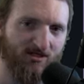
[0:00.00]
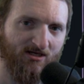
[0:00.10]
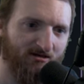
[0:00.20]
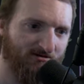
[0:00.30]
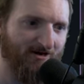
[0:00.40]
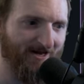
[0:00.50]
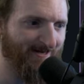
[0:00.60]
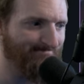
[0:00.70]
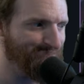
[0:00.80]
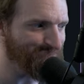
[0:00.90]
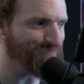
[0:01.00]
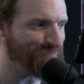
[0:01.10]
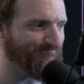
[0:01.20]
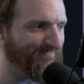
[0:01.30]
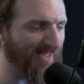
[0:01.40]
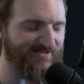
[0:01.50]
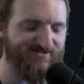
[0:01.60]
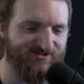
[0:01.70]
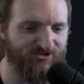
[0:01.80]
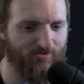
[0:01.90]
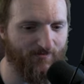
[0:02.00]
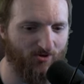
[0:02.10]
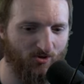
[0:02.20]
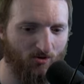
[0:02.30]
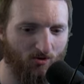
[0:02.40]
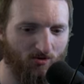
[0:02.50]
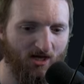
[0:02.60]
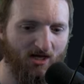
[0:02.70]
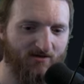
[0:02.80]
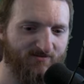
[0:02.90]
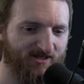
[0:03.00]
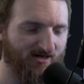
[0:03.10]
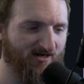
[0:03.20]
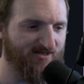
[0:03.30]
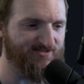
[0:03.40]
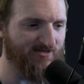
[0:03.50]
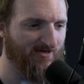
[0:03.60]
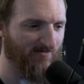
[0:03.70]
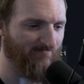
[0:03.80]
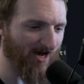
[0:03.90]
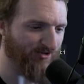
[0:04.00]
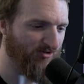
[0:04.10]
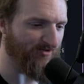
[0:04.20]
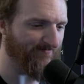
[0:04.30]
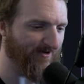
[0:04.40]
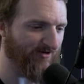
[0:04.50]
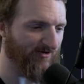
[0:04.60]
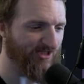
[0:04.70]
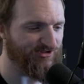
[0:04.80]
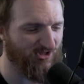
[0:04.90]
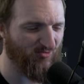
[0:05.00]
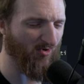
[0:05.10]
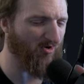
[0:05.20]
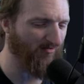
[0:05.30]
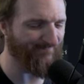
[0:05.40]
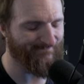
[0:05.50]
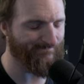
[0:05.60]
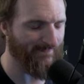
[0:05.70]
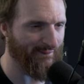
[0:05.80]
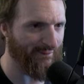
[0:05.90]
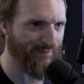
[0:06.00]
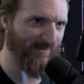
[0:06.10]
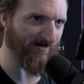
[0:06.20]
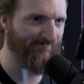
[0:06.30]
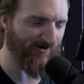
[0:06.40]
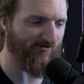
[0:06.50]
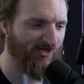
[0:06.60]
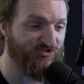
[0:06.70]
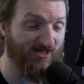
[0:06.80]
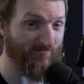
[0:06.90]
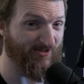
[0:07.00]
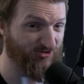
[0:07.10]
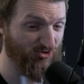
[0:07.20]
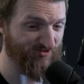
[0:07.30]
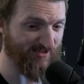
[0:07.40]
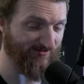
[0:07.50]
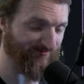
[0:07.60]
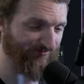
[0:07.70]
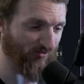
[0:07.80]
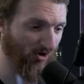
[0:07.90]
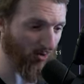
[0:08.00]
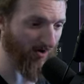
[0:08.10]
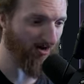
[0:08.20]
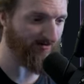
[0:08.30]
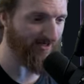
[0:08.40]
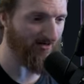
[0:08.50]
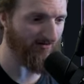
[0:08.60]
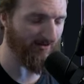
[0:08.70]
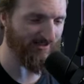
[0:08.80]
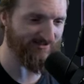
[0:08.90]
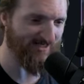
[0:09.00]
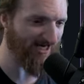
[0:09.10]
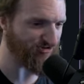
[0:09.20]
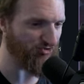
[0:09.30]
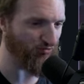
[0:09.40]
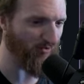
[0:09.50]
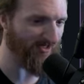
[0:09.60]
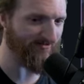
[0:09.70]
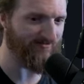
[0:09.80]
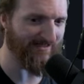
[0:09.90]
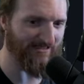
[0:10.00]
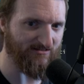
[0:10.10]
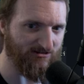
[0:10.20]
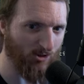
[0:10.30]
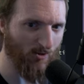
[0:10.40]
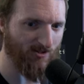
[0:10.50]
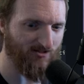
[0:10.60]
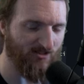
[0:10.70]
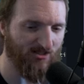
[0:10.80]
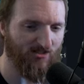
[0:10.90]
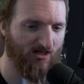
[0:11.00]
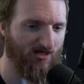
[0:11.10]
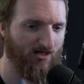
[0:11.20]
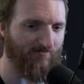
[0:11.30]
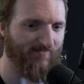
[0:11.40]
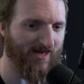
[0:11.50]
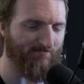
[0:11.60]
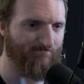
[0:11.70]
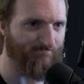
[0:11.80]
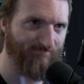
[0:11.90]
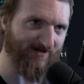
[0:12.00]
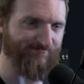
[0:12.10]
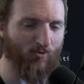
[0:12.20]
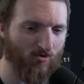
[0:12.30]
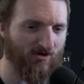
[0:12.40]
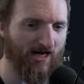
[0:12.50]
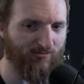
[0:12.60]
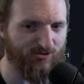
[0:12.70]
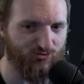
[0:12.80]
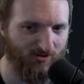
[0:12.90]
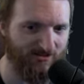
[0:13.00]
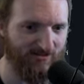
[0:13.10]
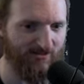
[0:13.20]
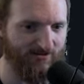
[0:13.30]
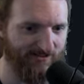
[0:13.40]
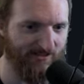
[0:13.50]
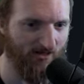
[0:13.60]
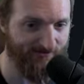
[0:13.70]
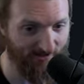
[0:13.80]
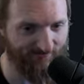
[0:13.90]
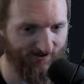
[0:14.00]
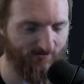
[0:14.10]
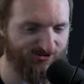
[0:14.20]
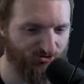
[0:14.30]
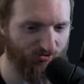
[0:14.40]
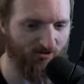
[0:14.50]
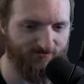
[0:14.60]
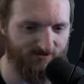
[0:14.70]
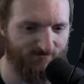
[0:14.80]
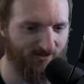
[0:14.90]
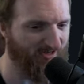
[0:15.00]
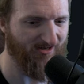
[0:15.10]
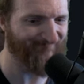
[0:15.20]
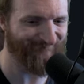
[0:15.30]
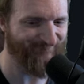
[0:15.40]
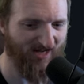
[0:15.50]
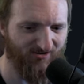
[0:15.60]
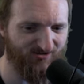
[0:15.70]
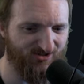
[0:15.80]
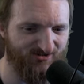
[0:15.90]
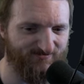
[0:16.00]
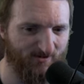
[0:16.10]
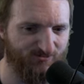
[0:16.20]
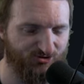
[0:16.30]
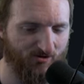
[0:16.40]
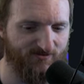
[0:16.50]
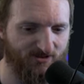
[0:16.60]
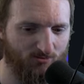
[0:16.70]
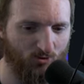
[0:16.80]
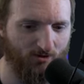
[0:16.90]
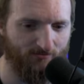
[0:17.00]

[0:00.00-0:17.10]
Like, that's super cool because my new configuration, well, the configuration I've been using for a while now is actually written in Lua. Um, it, before it was written in the, uh, the Vim script, but um, I don't use Vim script anymore.